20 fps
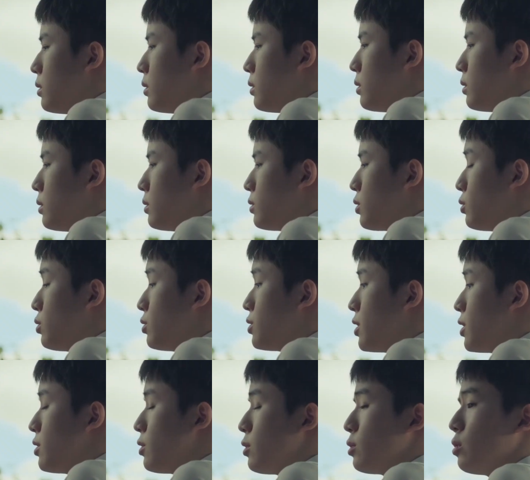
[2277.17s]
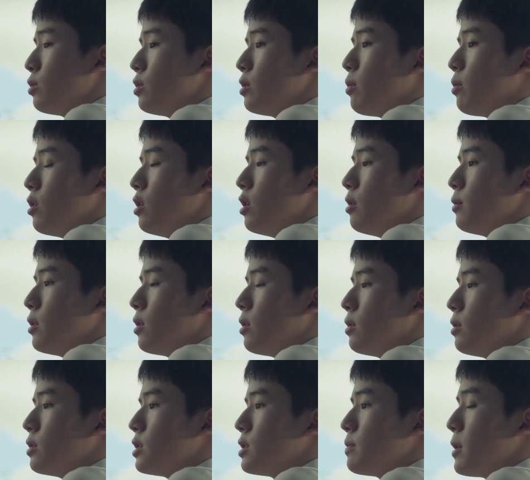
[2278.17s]
Jung Hyun-oh promised that
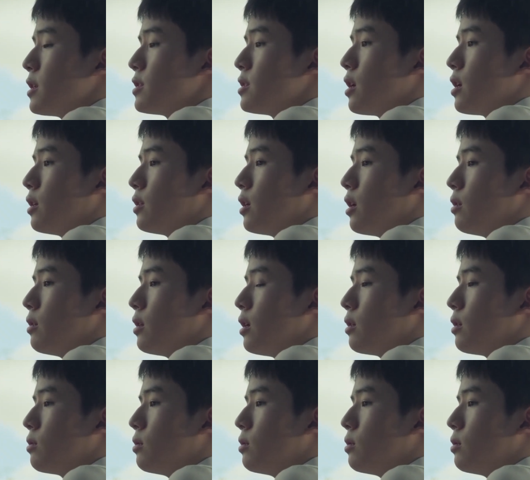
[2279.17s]
once he came of age,